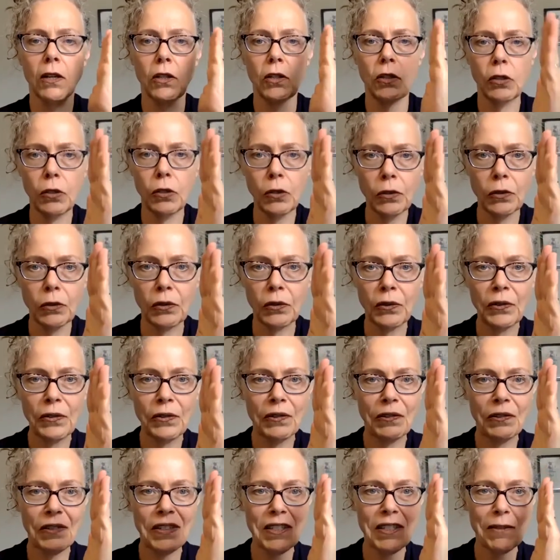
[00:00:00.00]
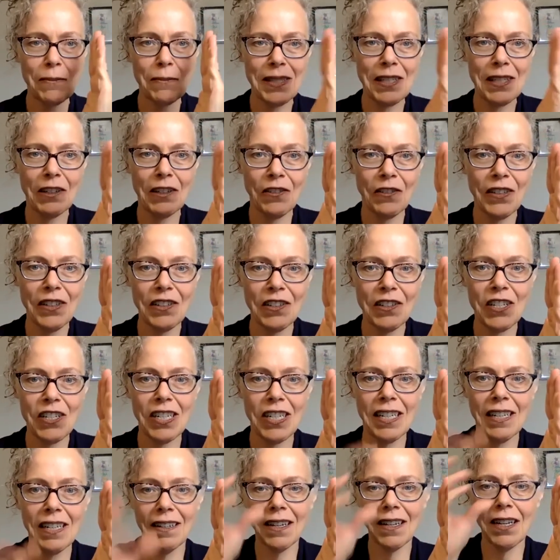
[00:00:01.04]
you with some self
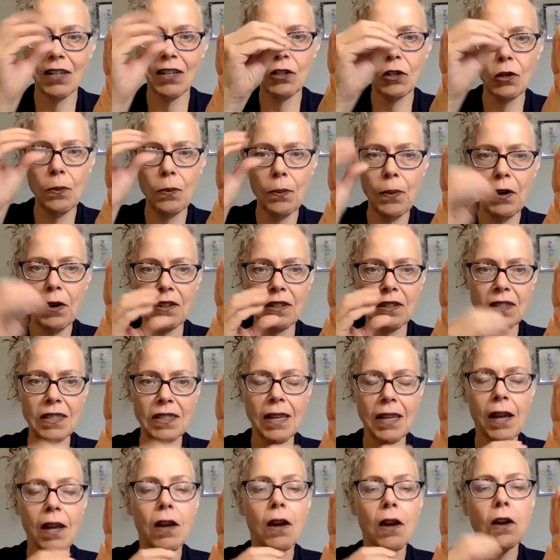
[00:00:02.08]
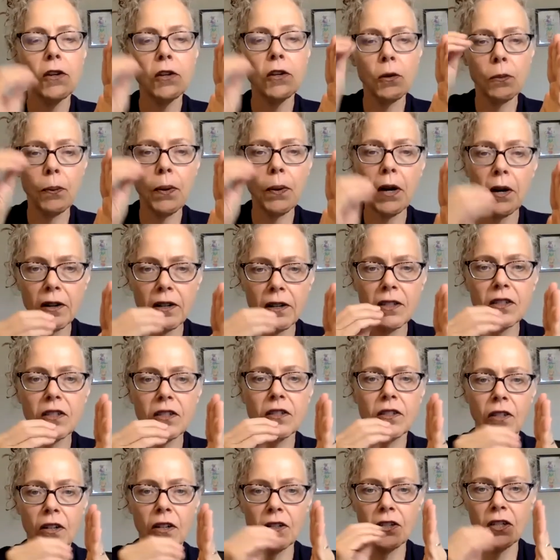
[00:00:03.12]
energy and your parts. Your parts
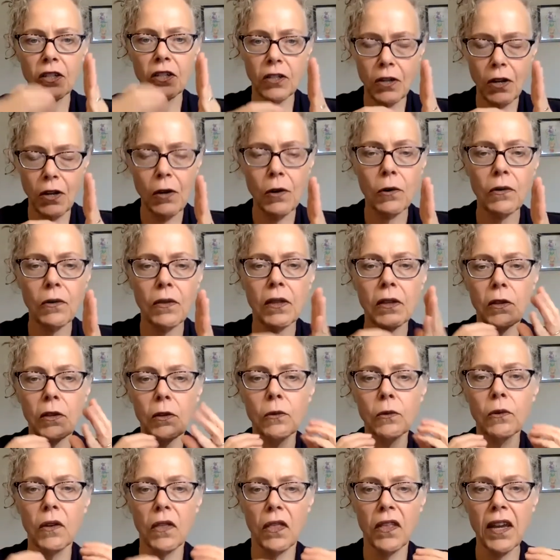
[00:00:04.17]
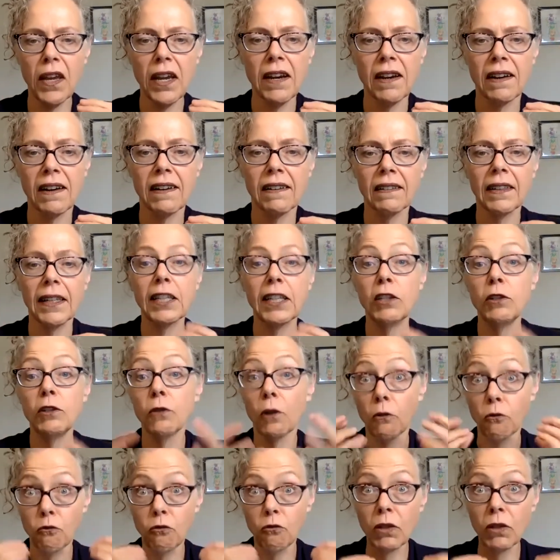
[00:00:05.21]
start to know that you are there, like you
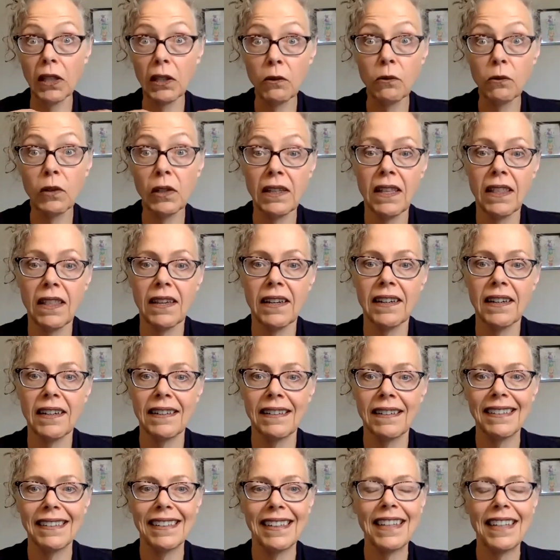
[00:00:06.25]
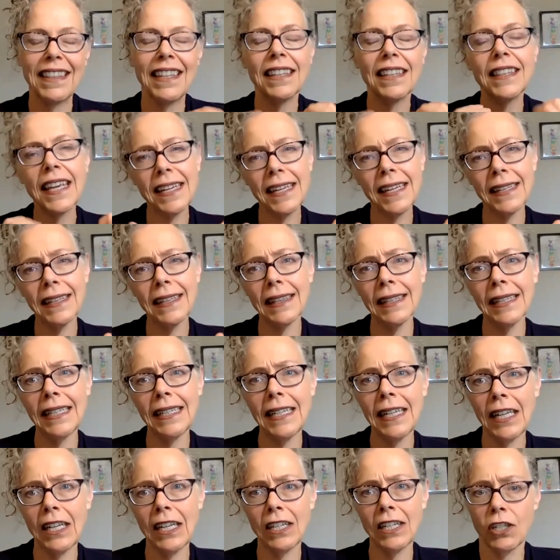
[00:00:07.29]
are really, really there, and that they can lean
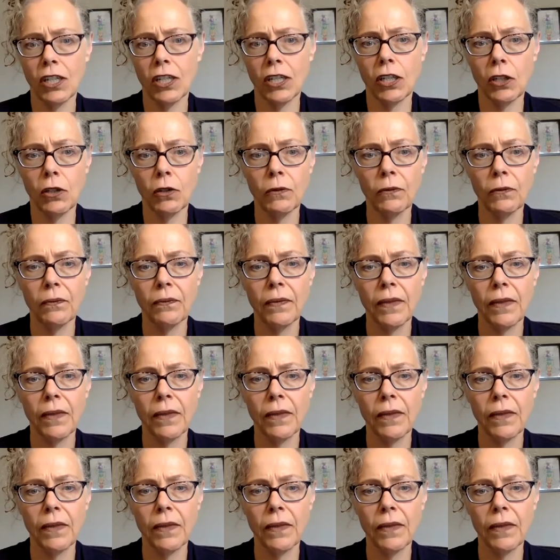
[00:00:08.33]
into you.